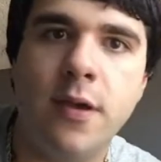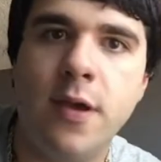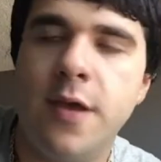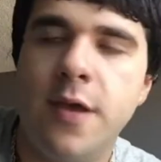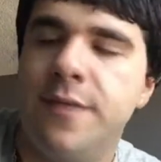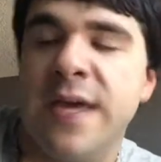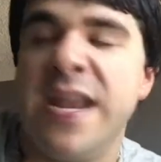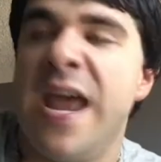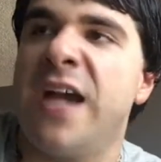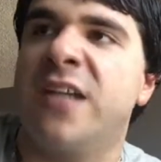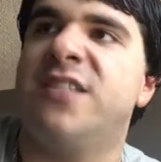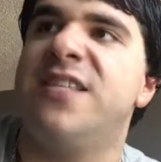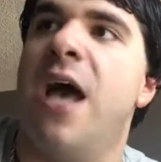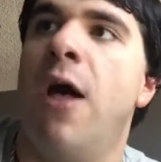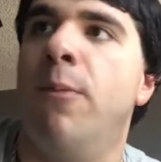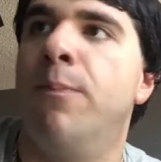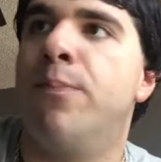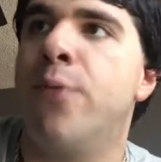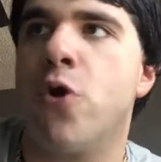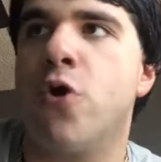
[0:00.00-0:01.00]
The next
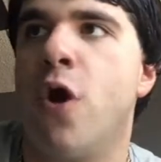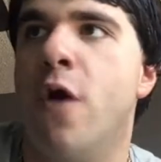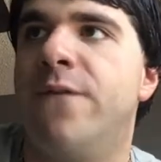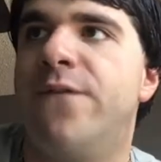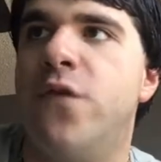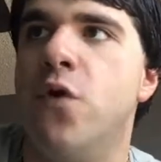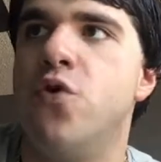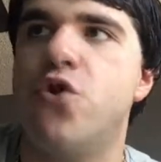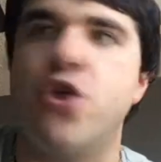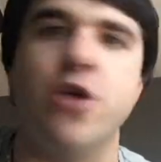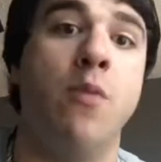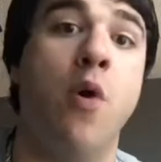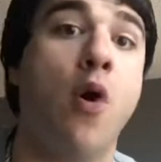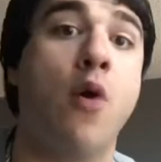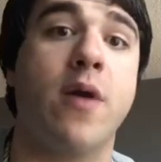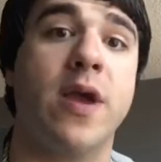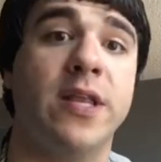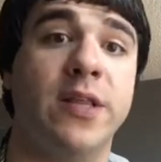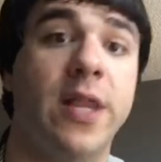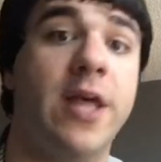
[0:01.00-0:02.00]
Alberto
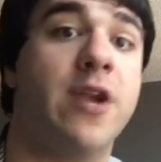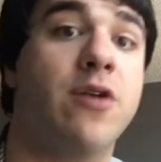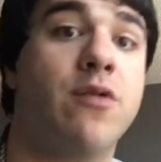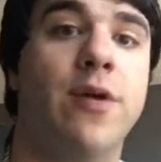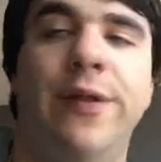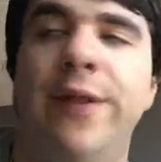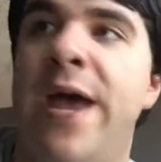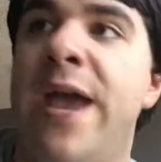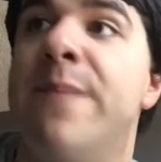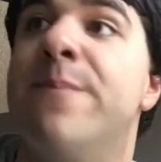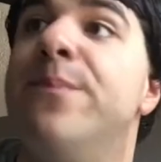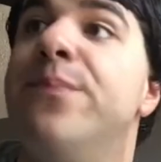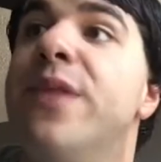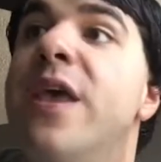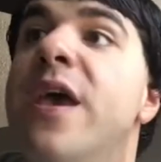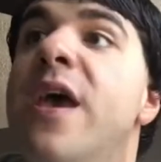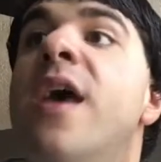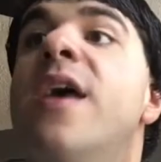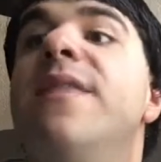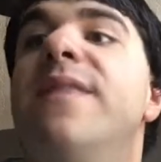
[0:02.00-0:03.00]
Fujimori, literally.
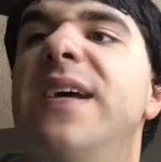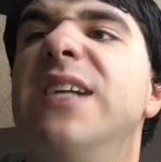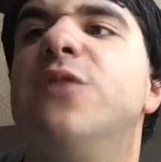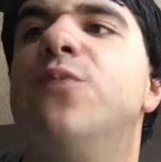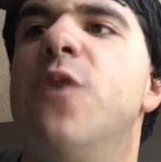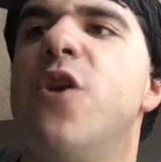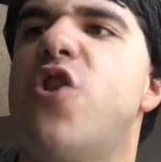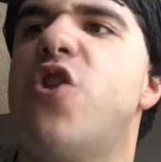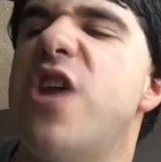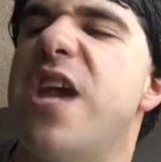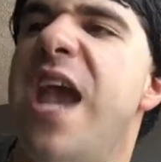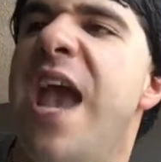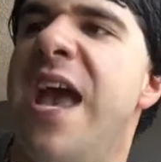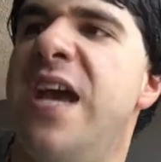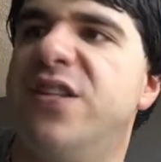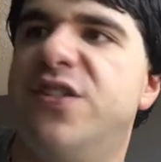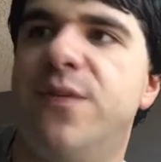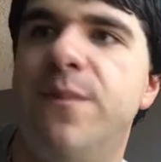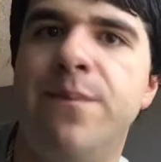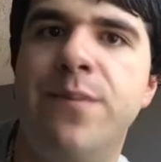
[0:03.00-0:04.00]
That's what she
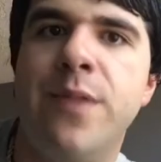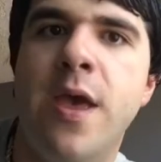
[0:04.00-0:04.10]
is.